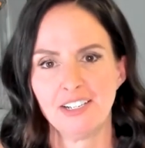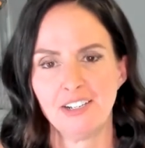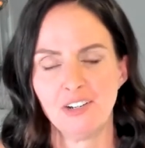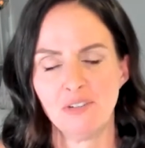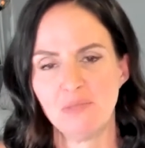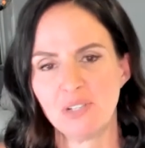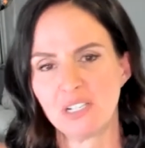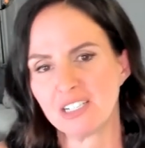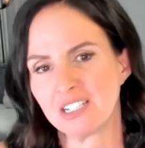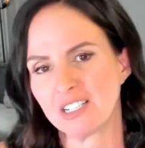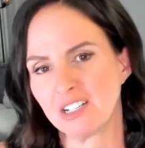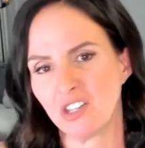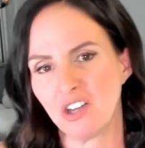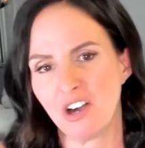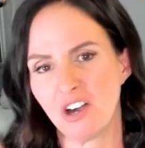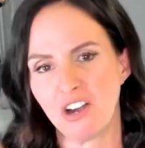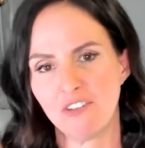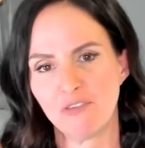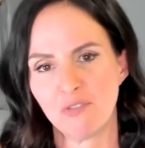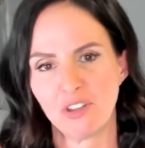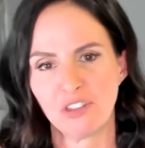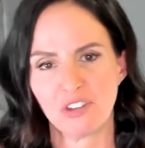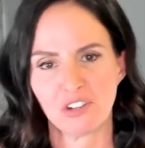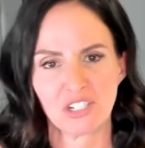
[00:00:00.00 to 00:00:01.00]
because a lot of
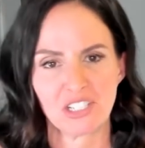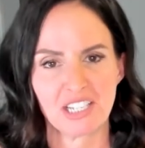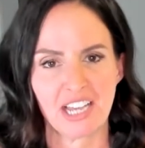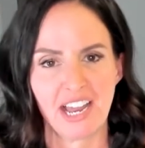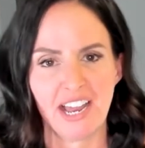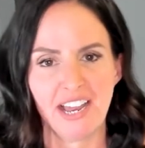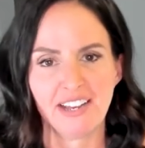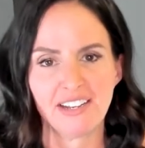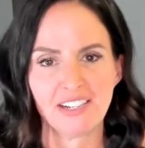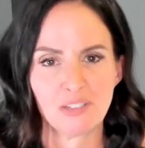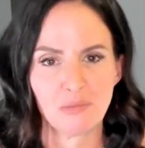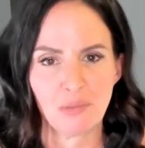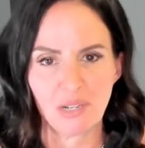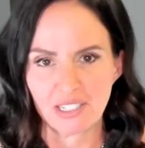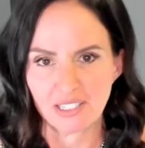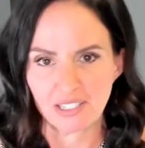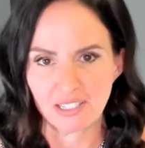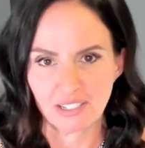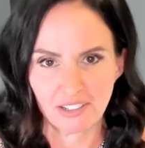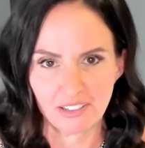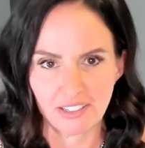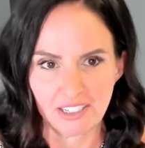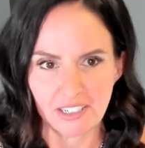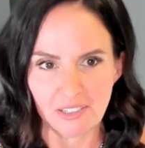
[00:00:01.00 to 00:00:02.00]
what they're saying is
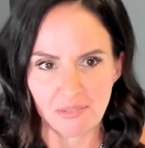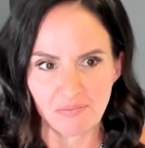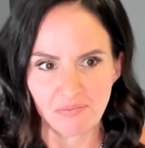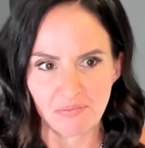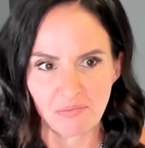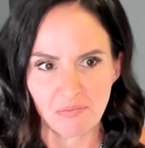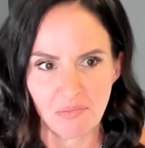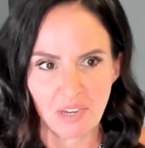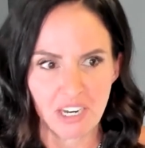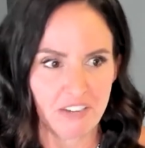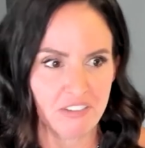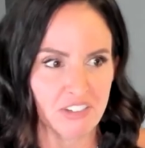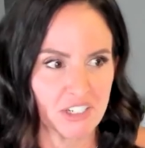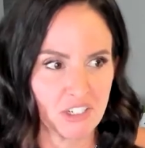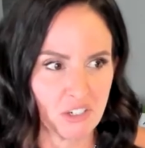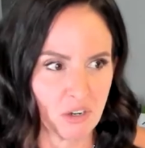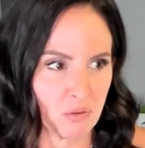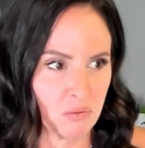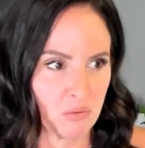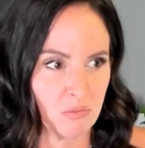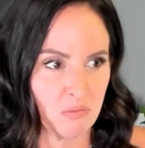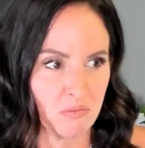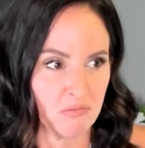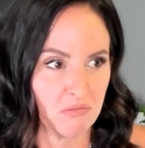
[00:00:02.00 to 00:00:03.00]
basically many of us
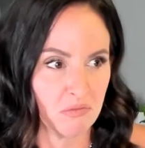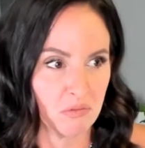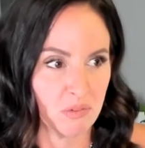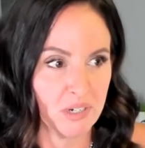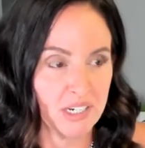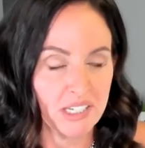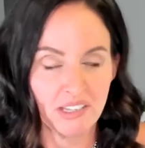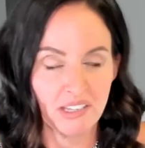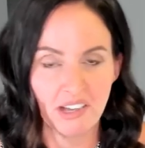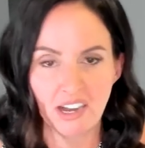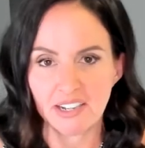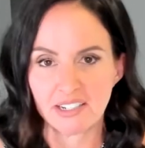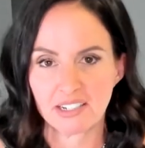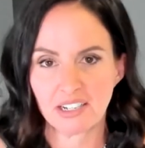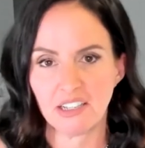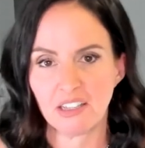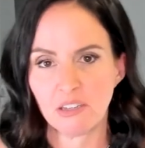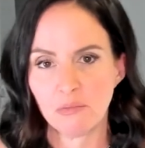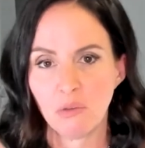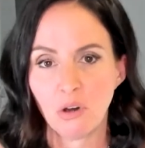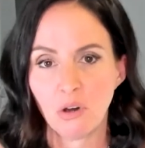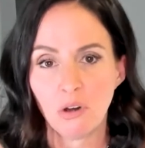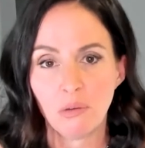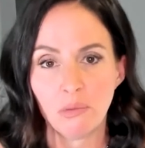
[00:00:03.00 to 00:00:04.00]
don't realize it in the
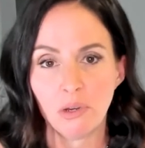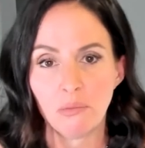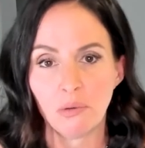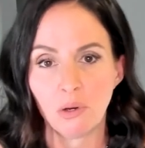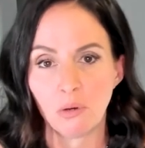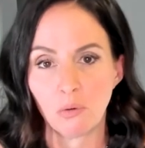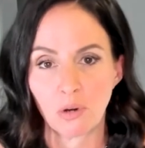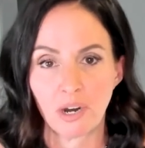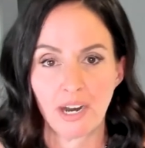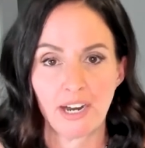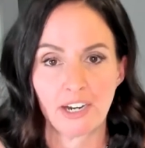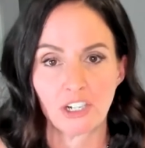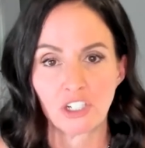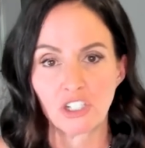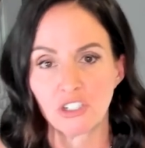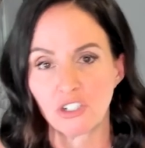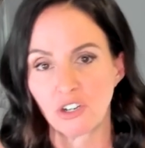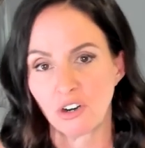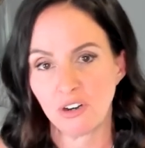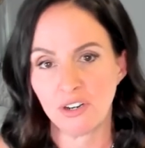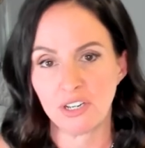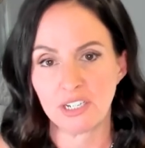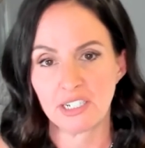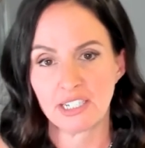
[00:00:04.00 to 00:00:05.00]
moment, but we're actually
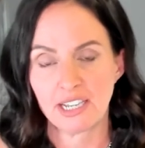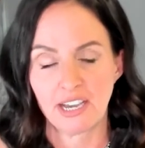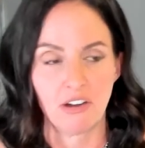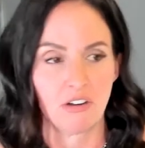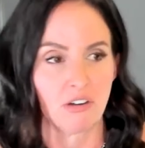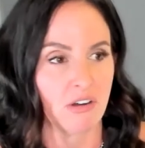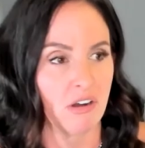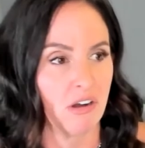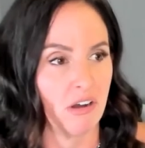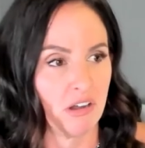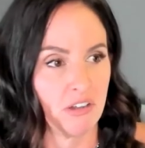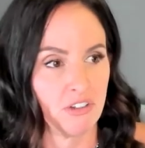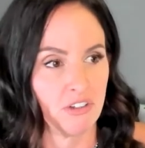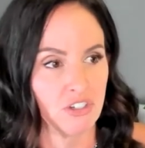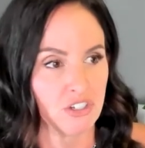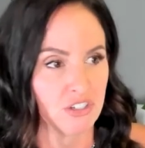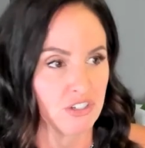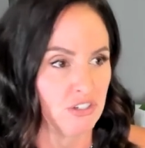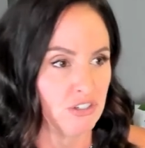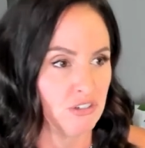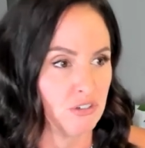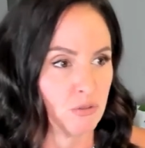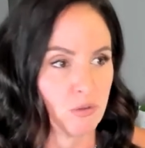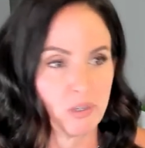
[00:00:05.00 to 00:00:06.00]
turning to alcohol just
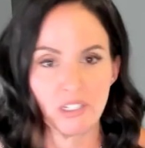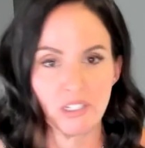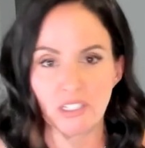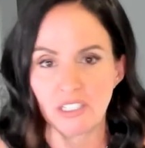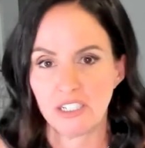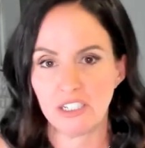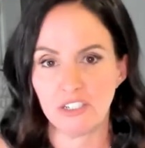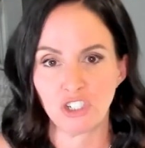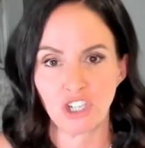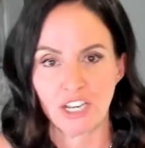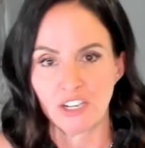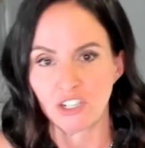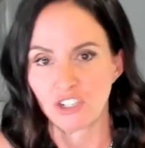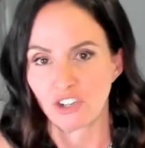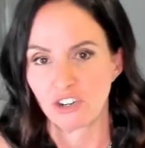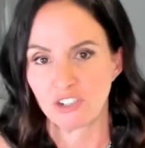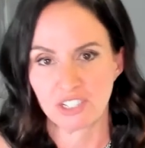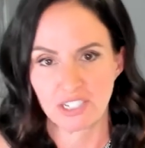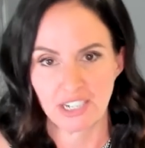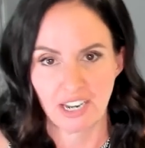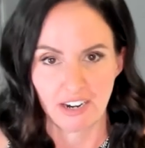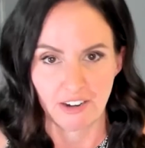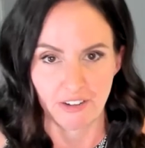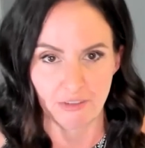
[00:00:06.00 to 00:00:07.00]
to quickly change our
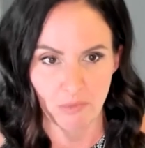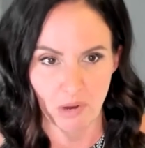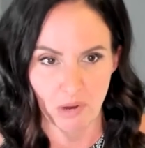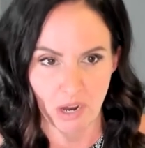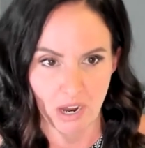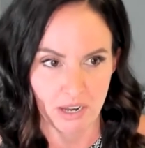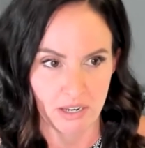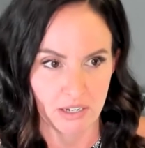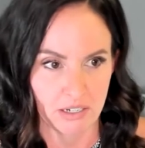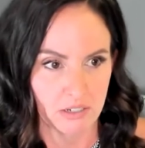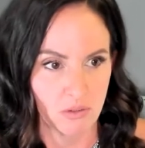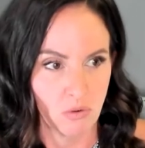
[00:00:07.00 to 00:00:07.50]
state of mind,